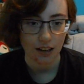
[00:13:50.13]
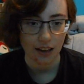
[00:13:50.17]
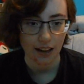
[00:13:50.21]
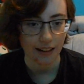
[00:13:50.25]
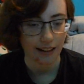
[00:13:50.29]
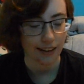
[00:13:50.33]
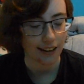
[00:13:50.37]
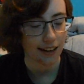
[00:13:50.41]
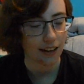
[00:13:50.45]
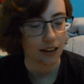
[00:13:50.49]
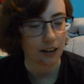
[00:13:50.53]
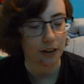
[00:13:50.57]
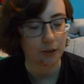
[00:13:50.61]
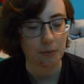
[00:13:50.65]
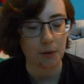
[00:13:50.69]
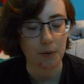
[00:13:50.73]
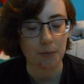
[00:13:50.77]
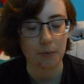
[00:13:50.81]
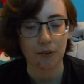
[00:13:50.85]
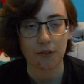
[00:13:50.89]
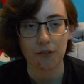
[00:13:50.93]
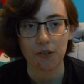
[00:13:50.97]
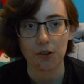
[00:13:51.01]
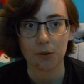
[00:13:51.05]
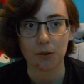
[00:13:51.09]
I can't
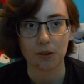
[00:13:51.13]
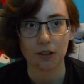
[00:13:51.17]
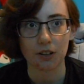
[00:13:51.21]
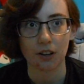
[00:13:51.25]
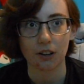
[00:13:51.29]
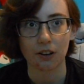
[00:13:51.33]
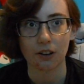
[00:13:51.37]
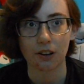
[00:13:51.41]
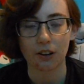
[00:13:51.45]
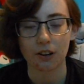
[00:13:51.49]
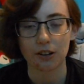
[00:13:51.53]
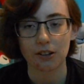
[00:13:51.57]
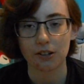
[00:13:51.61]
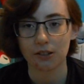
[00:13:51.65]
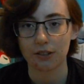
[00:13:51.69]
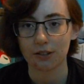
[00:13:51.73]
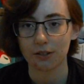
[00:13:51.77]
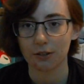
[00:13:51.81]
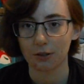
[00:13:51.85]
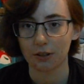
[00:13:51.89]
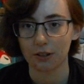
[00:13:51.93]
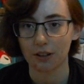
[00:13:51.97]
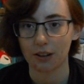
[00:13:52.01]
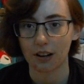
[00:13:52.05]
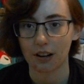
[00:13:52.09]
remember if it was on Earth
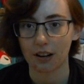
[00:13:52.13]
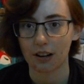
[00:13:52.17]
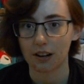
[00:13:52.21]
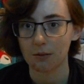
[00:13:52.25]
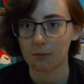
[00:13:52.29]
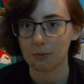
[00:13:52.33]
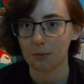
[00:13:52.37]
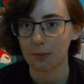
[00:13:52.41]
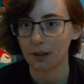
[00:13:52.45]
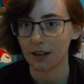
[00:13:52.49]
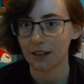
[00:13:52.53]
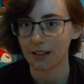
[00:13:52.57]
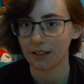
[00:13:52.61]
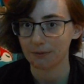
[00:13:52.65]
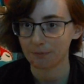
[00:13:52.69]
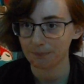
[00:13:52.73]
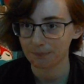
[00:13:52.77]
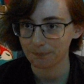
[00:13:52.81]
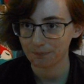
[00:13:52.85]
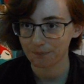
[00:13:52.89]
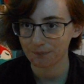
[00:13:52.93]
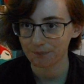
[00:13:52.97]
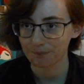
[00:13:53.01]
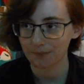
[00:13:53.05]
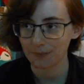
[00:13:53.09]
or not, but
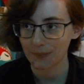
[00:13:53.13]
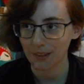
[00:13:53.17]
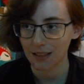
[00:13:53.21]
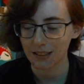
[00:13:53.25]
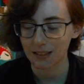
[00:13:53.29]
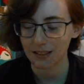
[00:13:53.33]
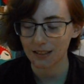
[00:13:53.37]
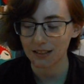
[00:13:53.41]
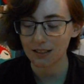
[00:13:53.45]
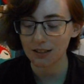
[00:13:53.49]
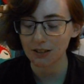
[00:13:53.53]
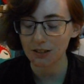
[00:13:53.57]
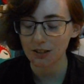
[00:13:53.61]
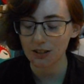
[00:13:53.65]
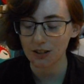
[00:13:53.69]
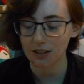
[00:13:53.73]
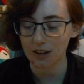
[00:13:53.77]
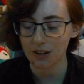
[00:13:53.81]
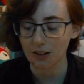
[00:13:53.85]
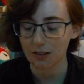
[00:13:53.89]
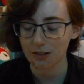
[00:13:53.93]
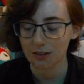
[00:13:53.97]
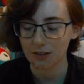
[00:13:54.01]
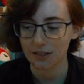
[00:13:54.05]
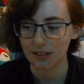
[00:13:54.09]
it still
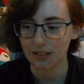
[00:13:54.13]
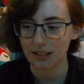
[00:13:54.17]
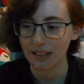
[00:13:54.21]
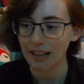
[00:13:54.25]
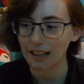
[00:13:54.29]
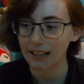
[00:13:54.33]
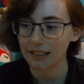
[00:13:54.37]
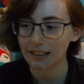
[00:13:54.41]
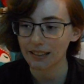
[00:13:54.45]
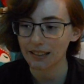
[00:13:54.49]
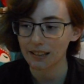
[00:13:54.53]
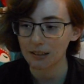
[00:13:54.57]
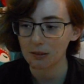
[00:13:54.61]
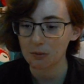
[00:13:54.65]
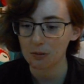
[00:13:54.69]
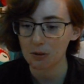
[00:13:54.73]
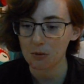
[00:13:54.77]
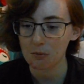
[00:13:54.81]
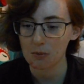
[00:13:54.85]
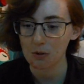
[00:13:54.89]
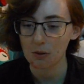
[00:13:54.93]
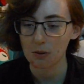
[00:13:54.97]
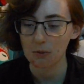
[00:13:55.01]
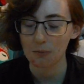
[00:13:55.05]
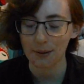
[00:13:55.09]
shows that there
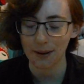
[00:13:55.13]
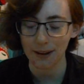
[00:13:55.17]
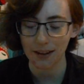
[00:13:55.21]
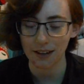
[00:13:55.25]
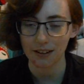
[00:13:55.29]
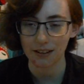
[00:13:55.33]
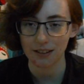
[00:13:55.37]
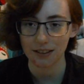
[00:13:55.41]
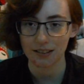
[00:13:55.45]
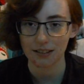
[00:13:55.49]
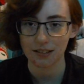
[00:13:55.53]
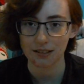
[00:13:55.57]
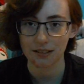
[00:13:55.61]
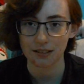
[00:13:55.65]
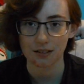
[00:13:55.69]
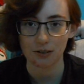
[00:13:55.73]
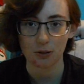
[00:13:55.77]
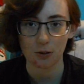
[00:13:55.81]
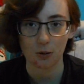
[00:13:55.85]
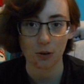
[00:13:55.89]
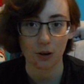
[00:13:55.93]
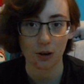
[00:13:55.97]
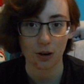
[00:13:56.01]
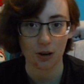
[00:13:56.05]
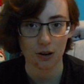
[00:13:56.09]
were more bears,
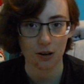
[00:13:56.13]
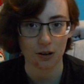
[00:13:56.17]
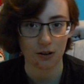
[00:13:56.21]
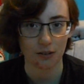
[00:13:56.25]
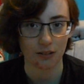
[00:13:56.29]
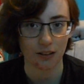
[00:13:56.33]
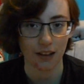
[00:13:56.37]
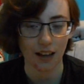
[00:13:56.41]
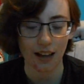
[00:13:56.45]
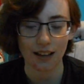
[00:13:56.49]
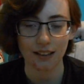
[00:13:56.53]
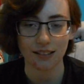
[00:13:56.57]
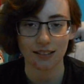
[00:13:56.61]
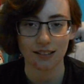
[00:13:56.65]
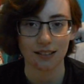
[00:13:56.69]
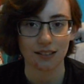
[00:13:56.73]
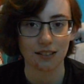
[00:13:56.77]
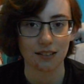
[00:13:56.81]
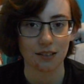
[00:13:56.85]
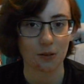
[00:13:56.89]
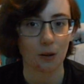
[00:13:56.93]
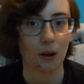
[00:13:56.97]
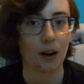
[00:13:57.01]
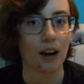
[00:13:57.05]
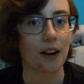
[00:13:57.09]
or
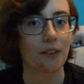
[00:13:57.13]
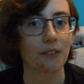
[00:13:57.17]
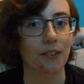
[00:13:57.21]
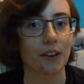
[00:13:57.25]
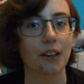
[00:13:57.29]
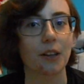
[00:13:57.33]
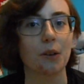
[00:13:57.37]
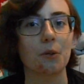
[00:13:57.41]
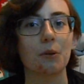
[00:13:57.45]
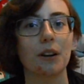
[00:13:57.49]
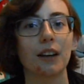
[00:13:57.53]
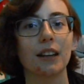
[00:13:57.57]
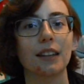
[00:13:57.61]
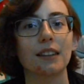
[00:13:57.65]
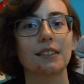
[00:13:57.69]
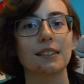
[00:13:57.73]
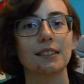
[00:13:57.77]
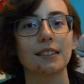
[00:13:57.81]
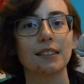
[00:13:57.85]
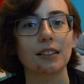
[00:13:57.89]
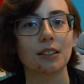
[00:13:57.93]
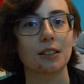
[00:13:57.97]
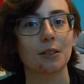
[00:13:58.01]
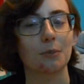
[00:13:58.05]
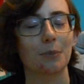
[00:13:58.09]
cousins, whatever you would
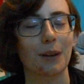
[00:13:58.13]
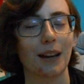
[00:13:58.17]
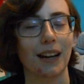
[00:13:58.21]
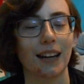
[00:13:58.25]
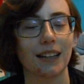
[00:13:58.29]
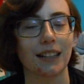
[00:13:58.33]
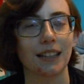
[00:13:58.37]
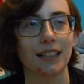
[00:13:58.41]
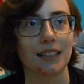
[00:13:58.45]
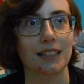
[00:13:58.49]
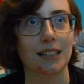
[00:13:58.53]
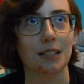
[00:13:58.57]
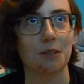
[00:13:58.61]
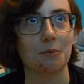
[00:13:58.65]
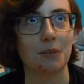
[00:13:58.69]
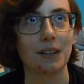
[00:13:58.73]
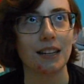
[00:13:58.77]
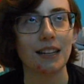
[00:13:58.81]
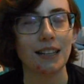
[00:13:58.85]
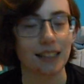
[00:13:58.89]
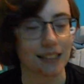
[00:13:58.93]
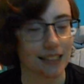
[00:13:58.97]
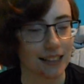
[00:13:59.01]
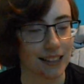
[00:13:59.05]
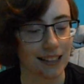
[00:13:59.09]
consider pandas to
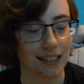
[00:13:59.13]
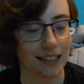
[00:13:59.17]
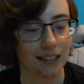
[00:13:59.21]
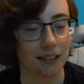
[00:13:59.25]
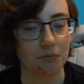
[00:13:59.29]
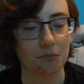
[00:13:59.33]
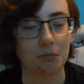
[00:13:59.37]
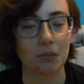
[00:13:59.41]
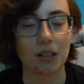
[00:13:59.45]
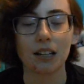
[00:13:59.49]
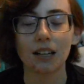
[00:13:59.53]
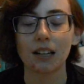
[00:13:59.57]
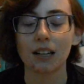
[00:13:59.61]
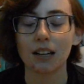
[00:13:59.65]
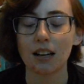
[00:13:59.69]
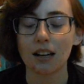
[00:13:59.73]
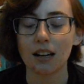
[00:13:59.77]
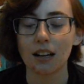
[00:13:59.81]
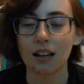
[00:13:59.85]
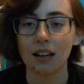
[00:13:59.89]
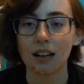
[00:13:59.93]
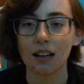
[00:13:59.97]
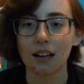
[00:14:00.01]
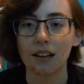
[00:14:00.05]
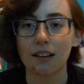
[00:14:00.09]
be to them,
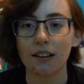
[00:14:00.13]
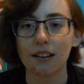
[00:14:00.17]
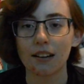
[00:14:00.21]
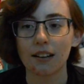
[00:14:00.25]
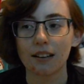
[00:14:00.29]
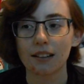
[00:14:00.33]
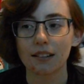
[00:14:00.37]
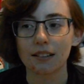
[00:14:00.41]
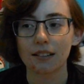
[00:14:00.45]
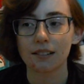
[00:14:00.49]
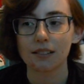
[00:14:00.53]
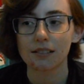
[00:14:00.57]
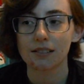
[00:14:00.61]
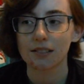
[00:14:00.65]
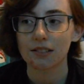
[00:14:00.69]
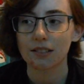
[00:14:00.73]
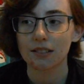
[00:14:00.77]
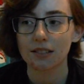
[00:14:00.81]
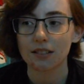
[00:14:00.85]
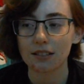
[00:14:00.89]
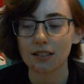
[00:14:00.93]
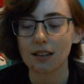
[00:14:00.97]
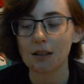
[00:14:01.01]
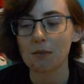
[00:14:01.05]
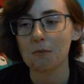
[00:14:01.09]

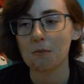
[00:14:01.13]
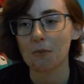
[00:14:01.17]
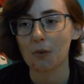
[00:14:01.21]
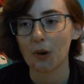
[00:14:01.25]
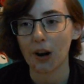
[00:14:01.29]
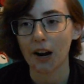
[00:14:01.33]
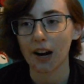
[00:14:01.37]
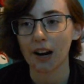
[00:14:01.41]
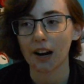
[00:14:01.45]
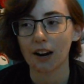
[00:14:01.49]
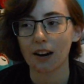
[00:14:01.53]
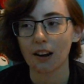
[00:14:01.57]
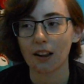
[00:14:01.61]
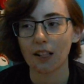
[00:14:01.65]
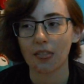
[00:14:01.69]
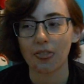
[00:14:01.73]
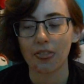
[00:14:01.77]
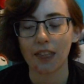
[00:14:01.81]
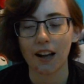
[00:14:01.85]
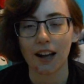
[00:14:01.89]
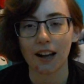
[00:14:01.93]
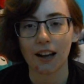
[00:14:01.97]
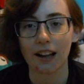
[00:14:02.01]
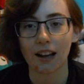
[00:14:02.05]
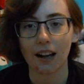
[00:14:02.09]
somewhere
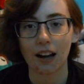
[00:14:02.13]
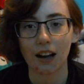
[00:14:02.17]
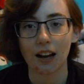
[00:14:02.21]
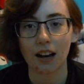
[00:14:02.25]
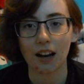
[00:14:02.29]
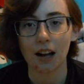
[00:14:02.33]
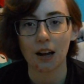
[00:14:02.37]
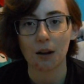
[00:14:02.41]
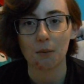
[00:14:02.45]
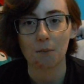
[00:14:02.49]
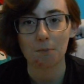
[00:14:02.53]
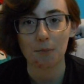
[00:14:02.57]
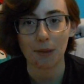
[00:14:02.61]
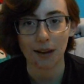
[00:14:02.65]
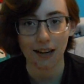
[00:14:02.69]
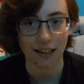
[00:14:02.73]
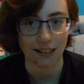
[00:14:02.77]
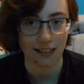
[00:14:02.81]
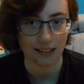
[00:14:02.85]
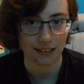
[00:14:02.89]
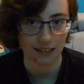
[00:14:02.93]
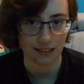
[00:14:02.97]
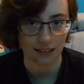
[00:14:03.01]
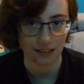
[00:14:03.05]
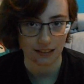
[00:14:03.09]
that got
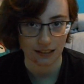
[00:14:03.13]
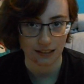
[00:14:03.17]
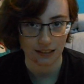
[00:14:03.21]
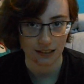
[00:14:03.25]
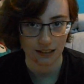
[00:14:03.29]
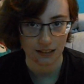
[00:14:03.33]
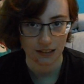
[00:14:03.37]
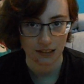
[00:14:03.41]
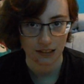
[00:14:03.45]
abandoned,